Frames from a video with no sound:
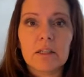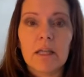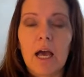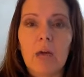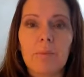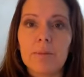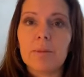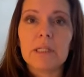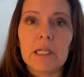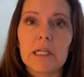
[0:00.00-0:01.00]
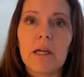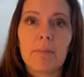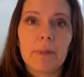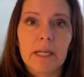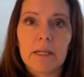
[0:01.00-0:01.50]
that people need a
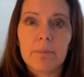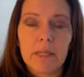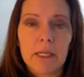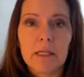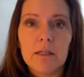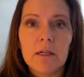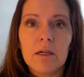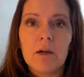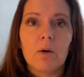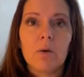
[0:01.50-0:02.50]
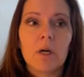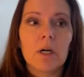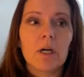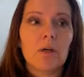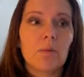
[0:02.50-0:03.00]
plan B
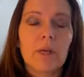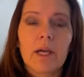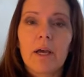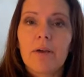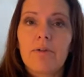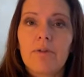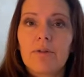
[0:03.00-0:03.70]
or we have,